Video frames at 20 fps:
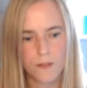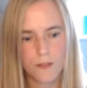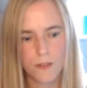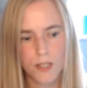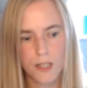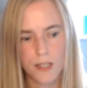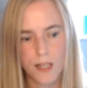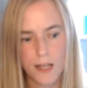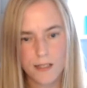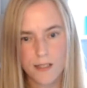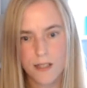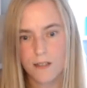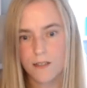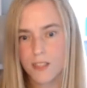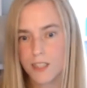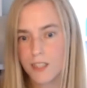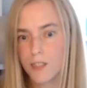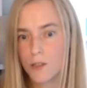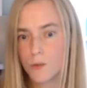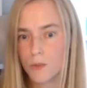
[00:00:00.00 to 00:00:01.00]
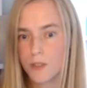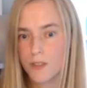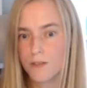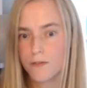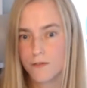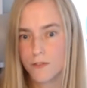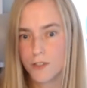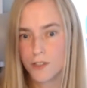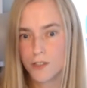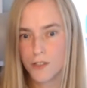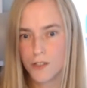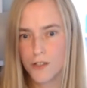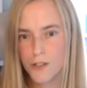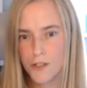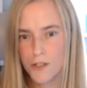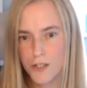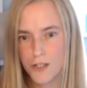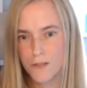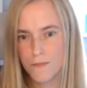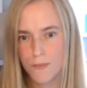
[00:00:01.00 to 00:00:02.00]
The SLD that we've
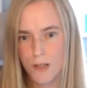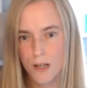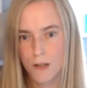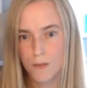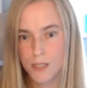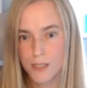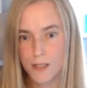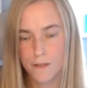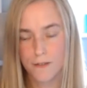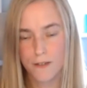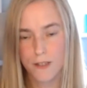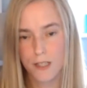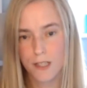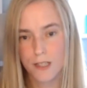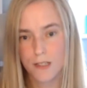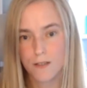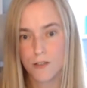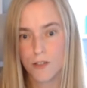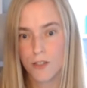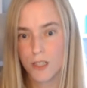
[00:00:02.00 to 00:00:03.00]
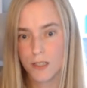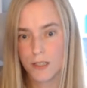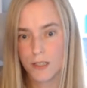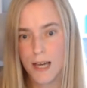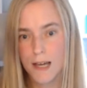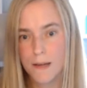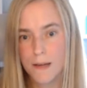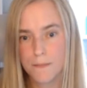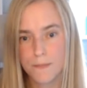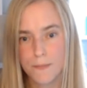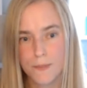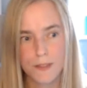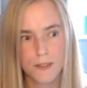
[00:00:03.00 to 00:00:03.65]
discussed, I would definitely look at that.